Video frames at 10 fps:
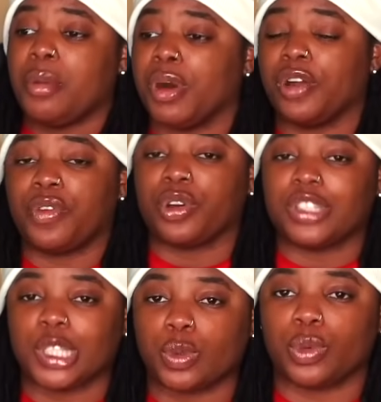But of
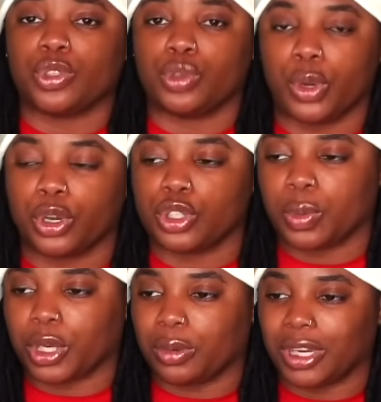course, this one was shorter, so
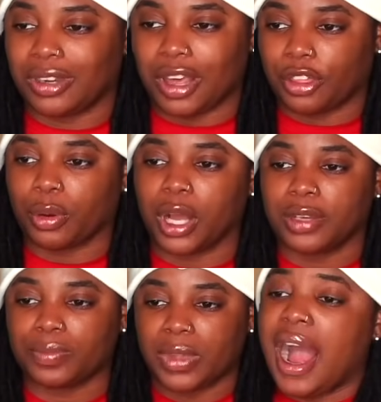we're going to read another
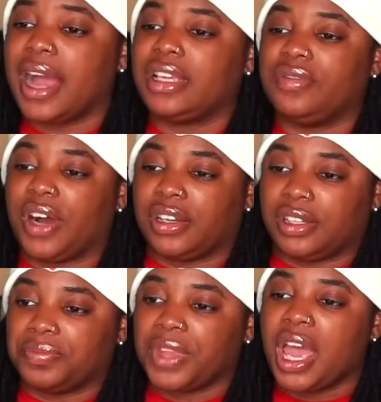one. Hi,
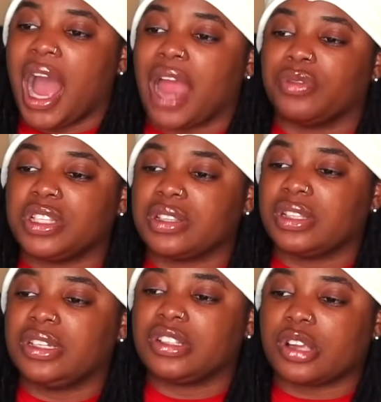Yvana. I
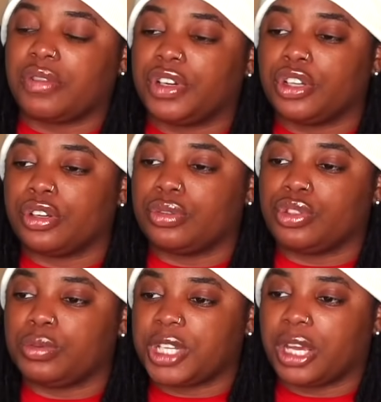recently discovered your
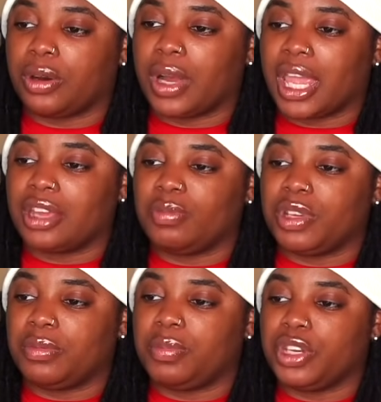YouTube channel and
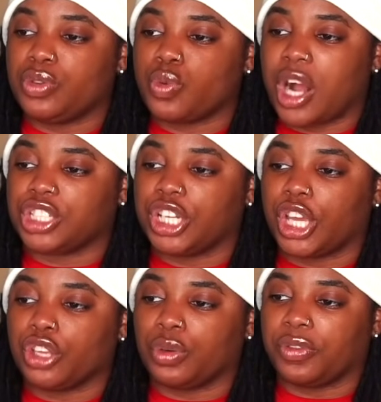been binge
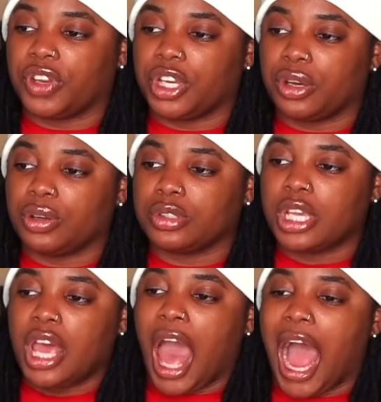watching your videos.
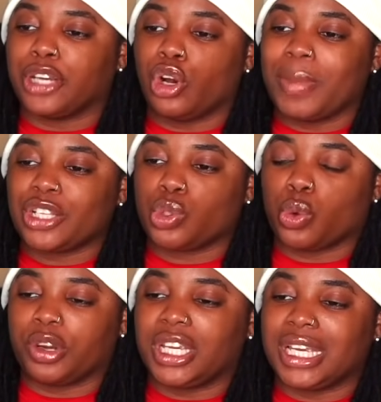I know my
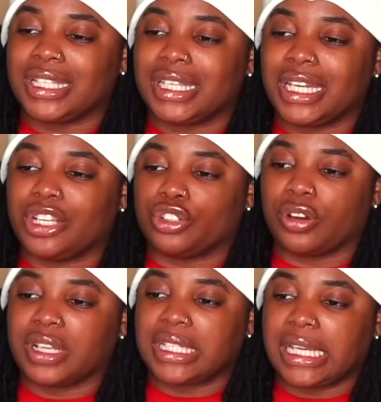story isn't
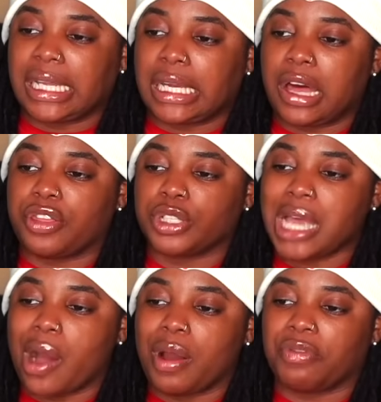interesting like others,
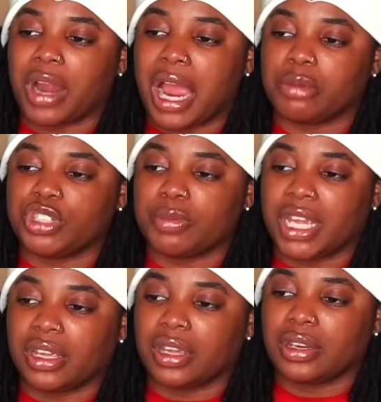however, I'm
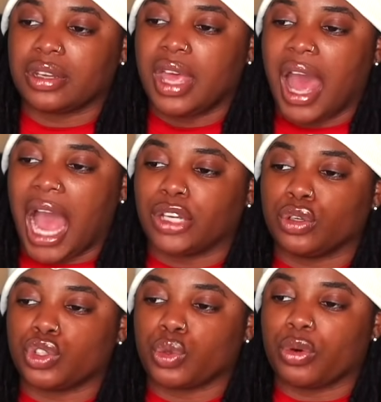Jamaican. I
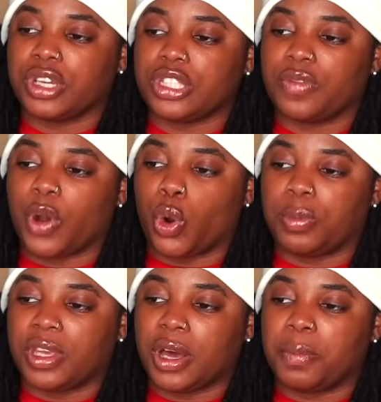know stories of
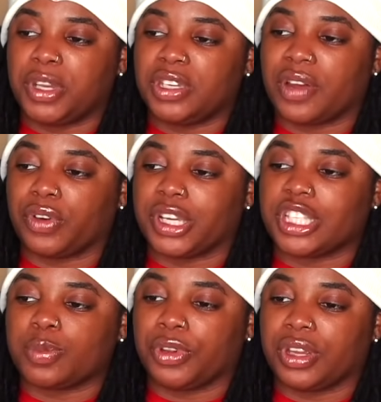Obia, but never
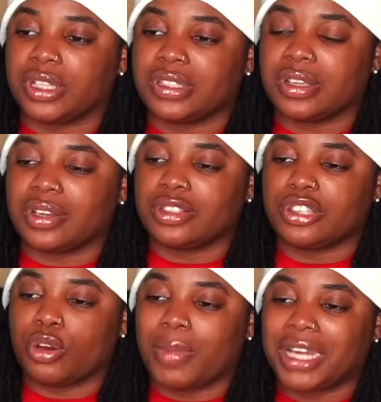experienced it
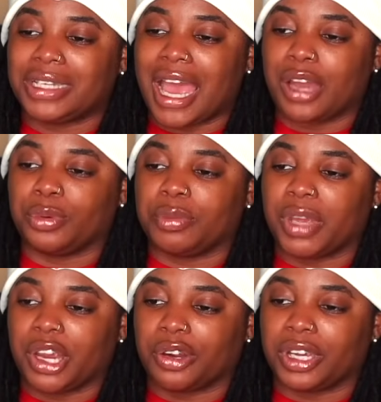until my dad
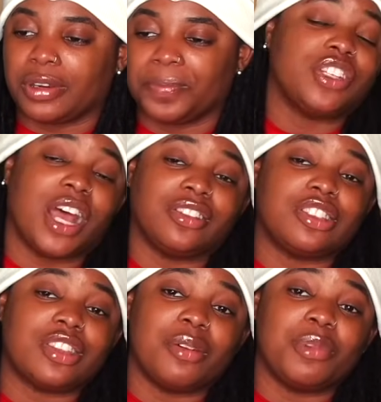remarried. Child,
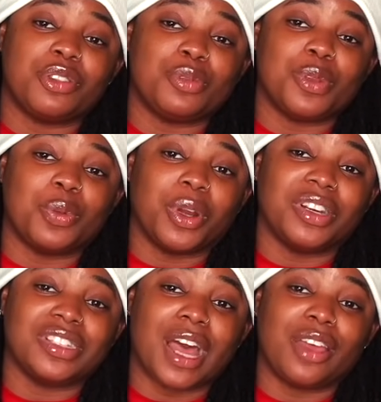the stepmothers be the
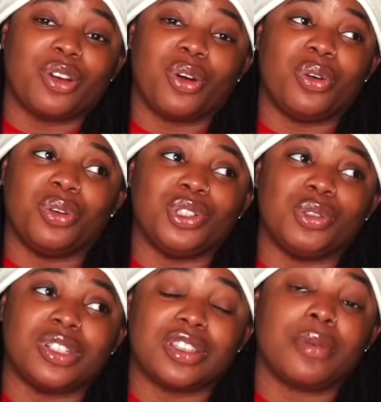worst. I ain't gonna hold
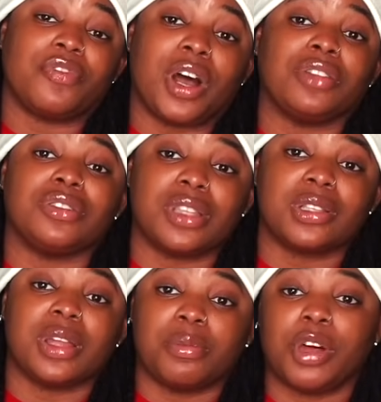you. The stepfathers, the
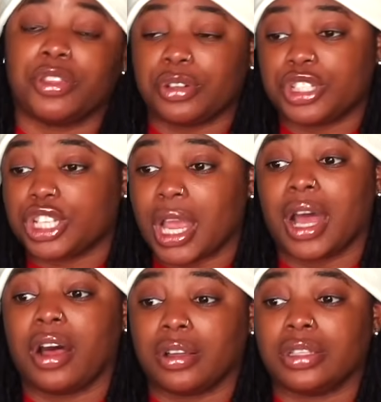stepmothers,
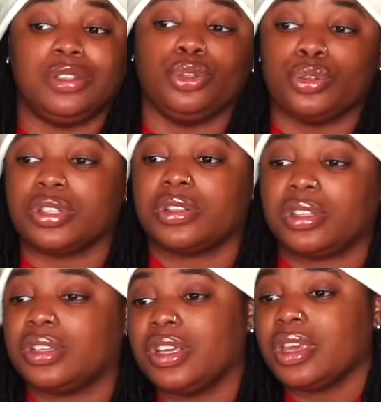child,
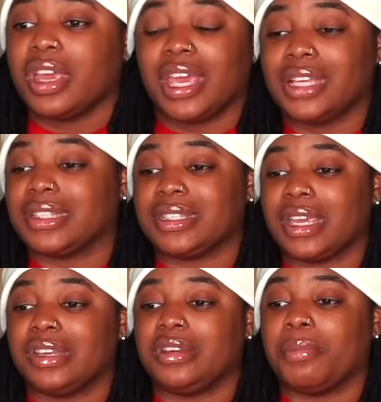usually, hate to
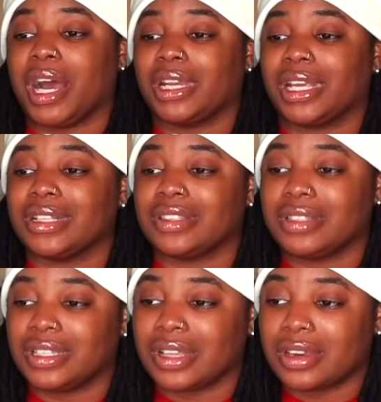say it, demonic
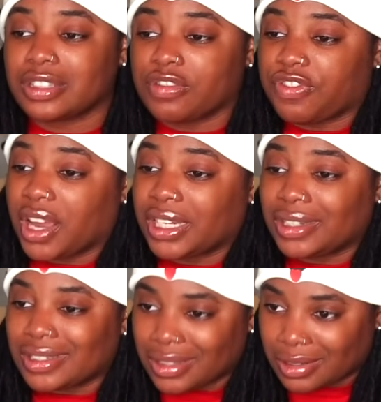entities at its
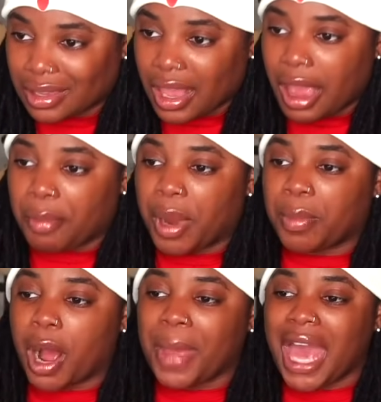finest. My
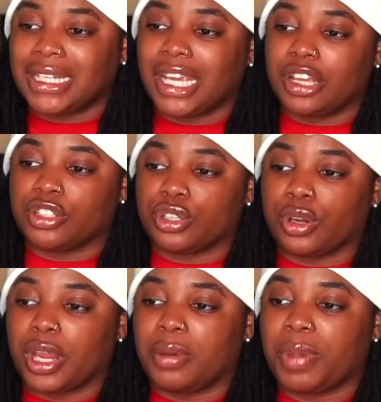mom had
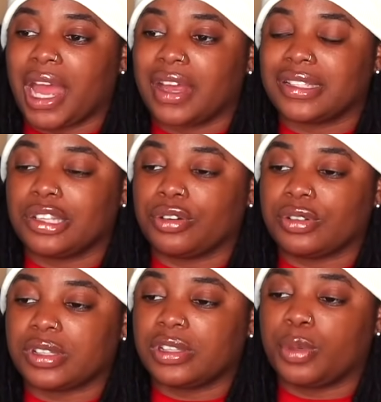cancer and passed in her
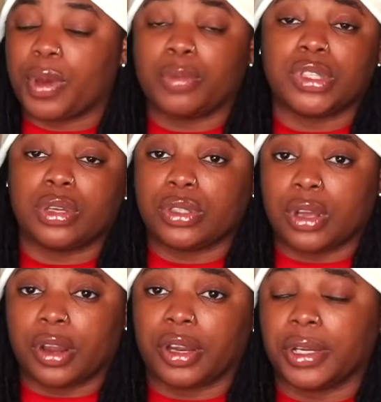sleep. I'm so
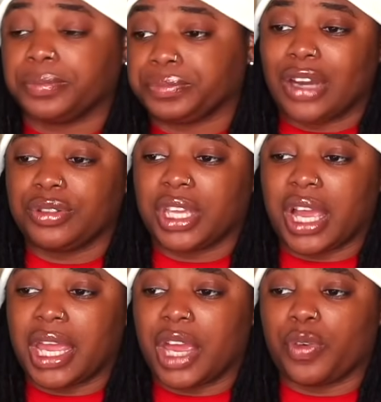sorry. I don't think
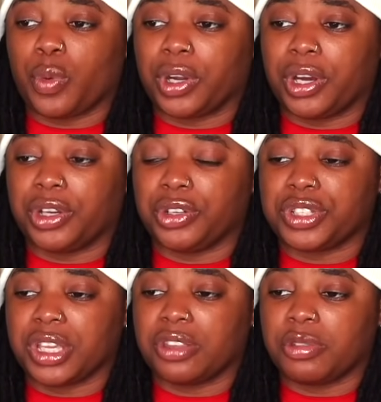I ever want to
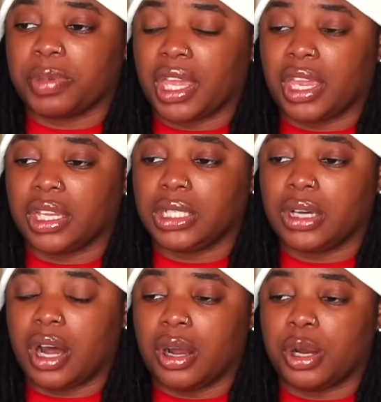understand the pain
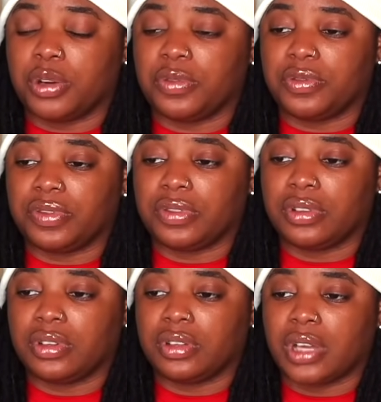of
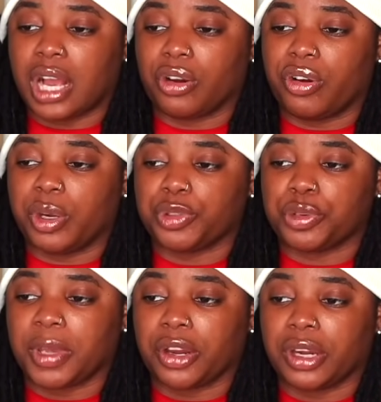not growing up with your
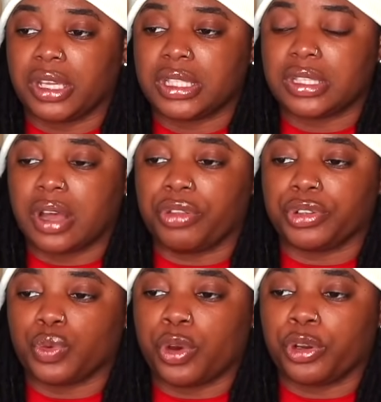parents, whether
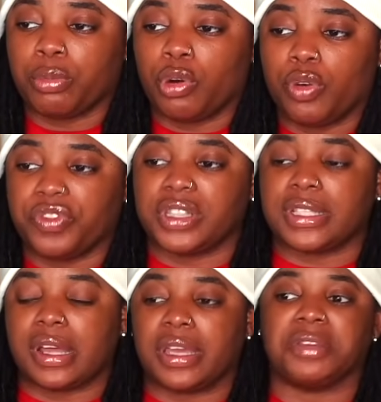it's one or both.
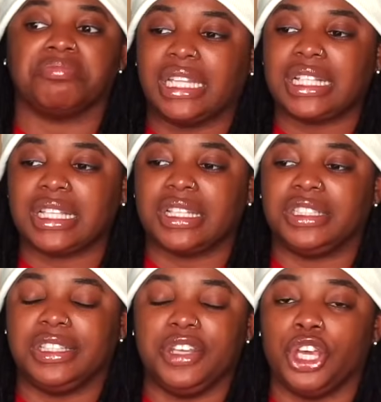It's like, that's a
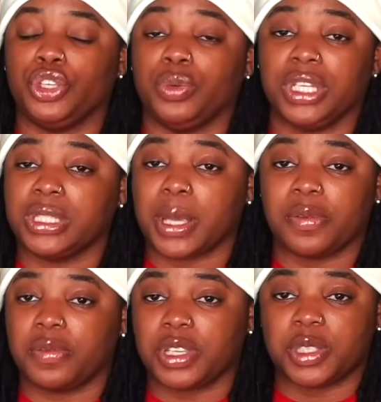unique type
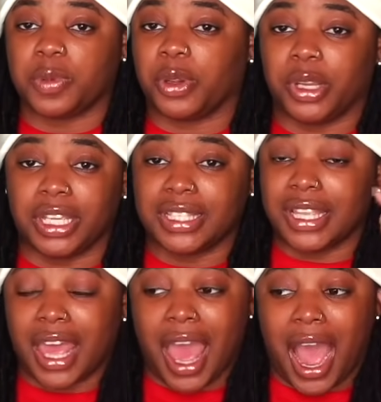of experience
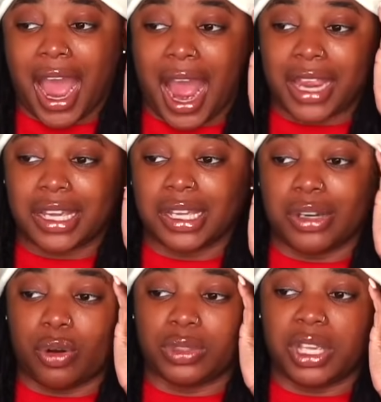that I could
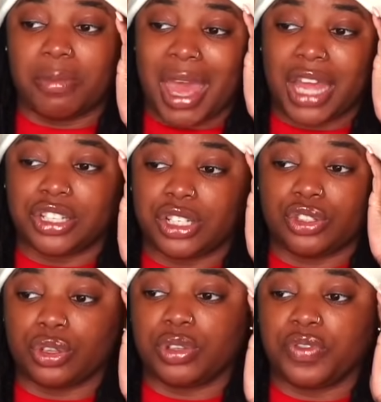only imagine is
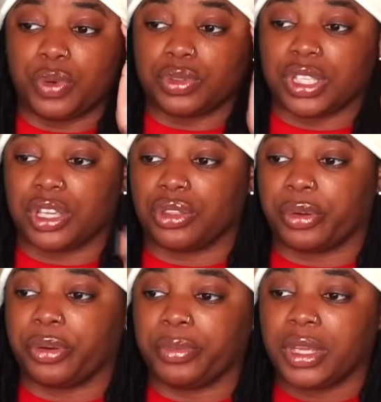so difficult to get
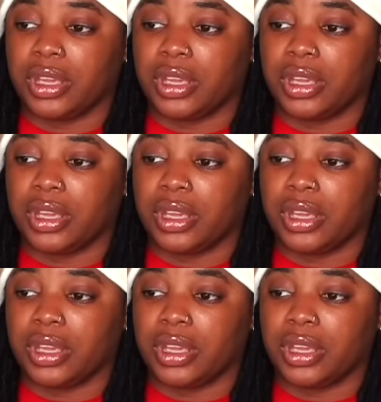through.